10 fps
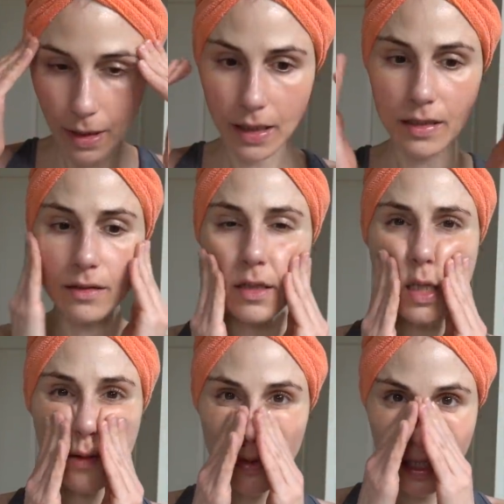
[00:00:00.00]
but it
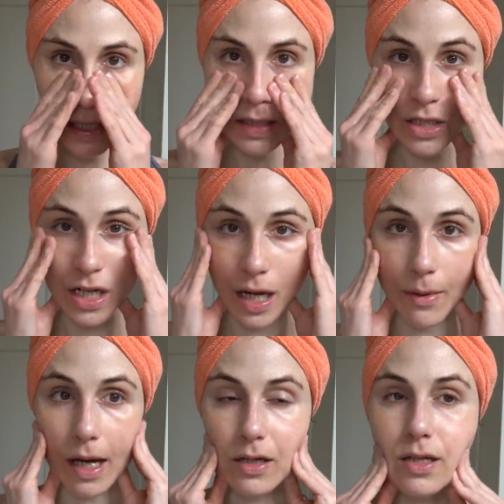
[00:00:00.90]
does a really nice
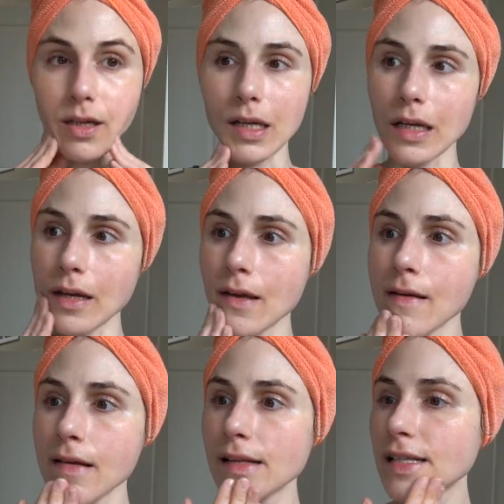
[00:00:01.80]
job actually
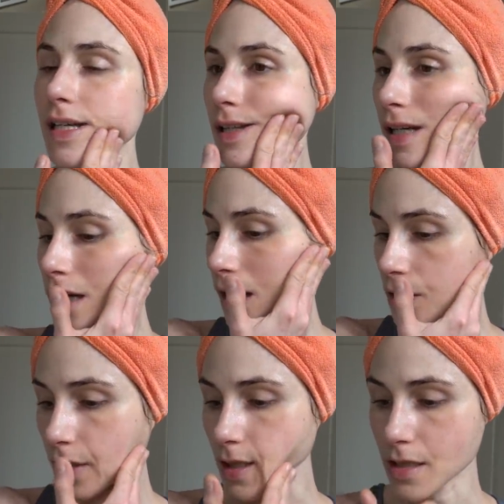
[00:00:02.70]
sealing and
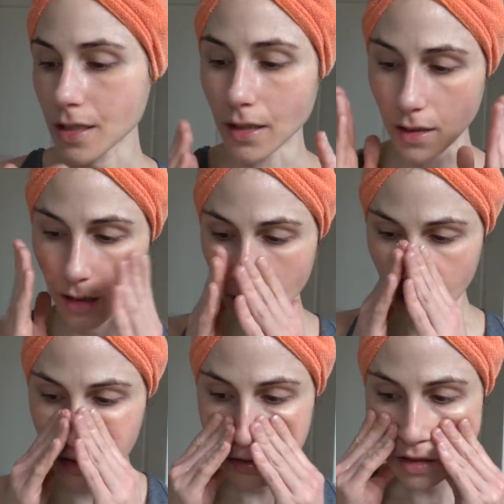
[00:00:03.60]
hydration
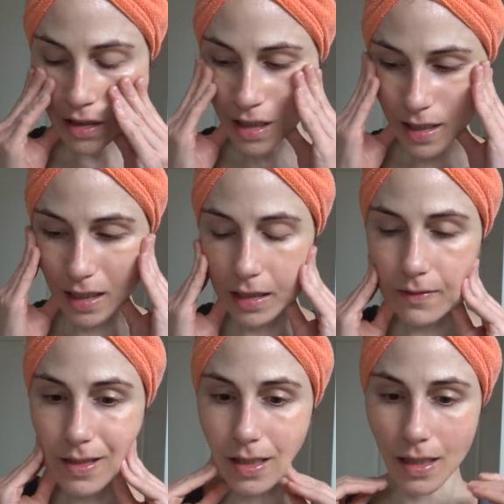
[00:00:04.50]
and kind of gives the